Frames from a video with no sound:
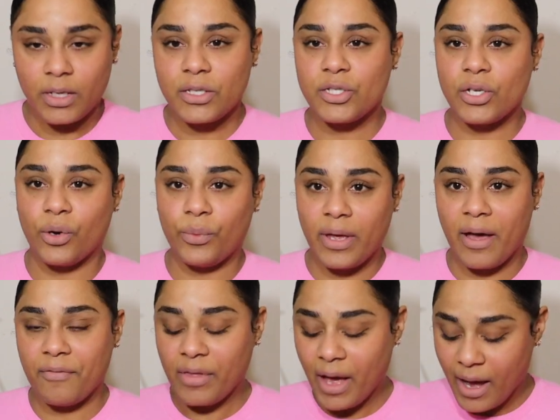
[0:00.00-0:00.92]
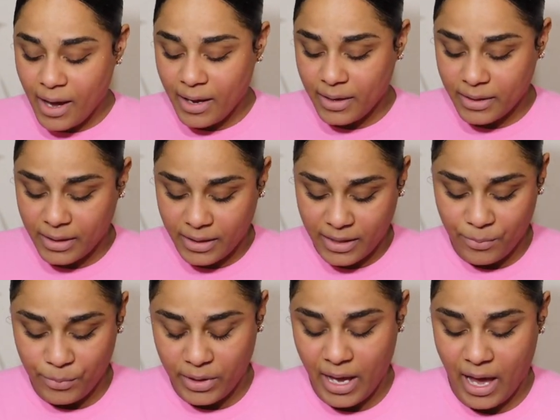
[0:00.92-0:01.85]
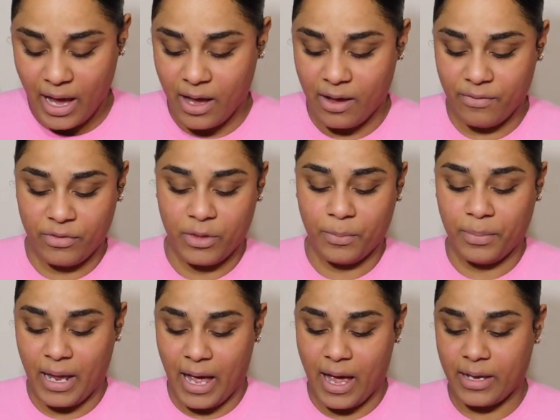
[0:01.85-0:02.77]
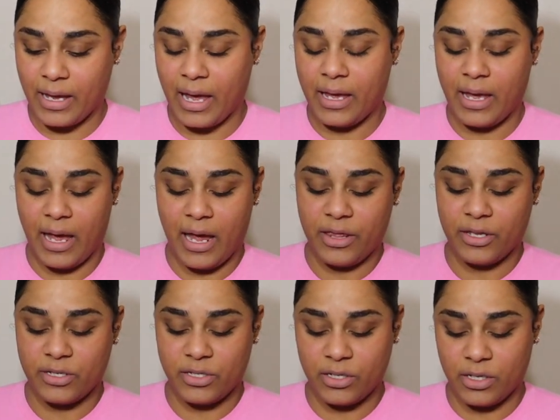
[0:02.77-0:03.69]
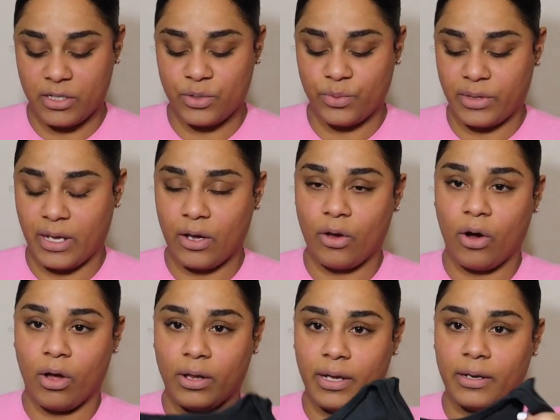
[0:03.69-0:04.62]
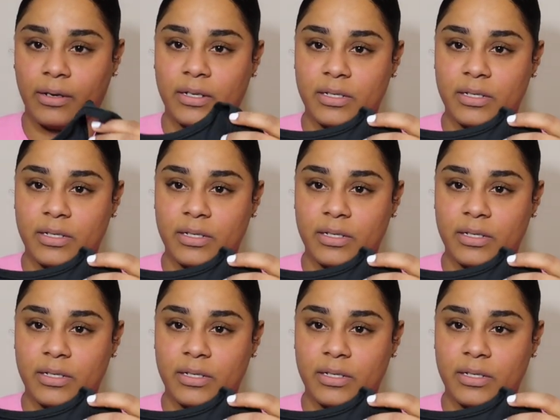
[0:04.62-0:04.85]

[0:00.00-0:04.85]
So we have that. Then we have the black, aka the soot is what they call it.